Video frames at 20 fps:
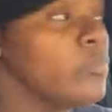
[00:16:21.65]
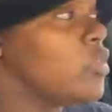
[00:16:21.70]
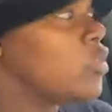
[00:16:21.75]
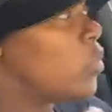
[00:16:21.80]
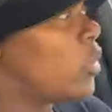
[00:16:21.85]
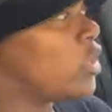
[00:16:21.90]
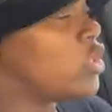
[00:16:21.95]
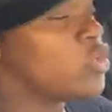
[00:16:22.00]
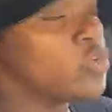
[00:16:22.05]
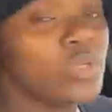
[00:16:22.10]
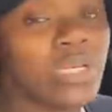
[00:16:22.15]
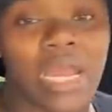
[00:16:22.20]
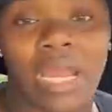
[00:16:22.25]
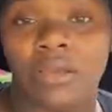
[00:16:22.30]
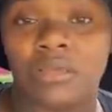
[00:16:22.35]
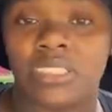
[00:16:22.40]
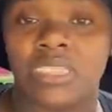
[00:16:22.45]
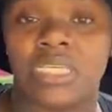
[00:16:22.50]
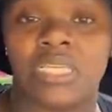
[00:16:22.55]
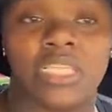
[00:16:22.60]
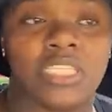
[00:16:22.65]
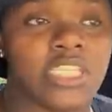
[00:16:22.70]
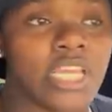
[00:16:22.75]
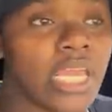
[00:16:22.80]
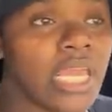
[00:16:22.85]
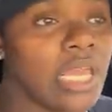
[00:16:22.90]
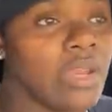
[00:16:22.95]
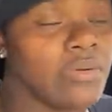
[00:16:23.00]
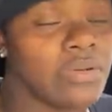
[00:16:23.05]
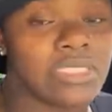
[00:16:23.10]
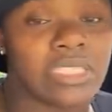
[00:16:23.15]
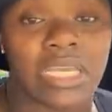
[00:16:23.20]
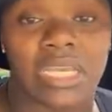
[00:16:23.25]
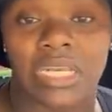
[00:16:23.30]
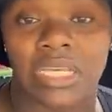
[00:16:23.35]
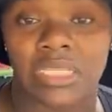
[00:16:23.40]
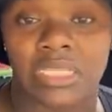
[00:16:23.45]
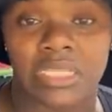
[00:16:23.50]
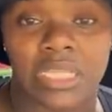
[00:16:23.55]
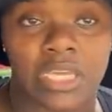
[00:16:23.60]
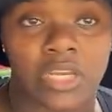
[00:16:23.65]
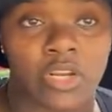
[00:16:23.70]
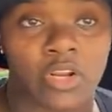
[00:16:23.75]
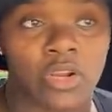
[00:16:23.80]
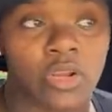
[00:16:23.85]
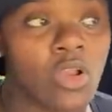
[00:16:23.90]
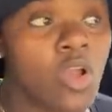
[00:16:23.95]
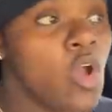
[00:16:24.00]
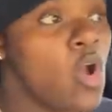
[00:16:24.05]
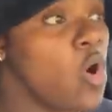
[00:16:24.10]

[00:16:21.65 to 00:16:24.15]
when you now see that your hair is getting thinner